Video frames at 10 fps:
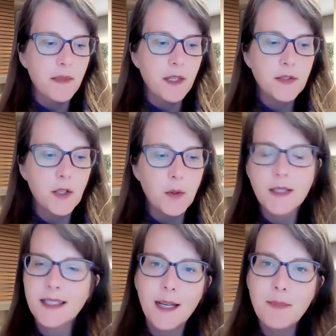so
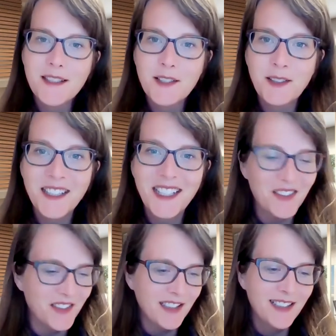assignments already
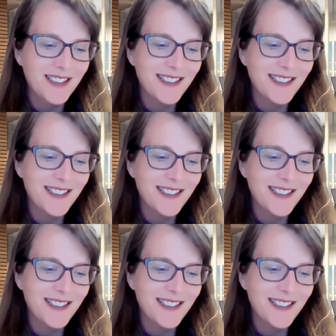given,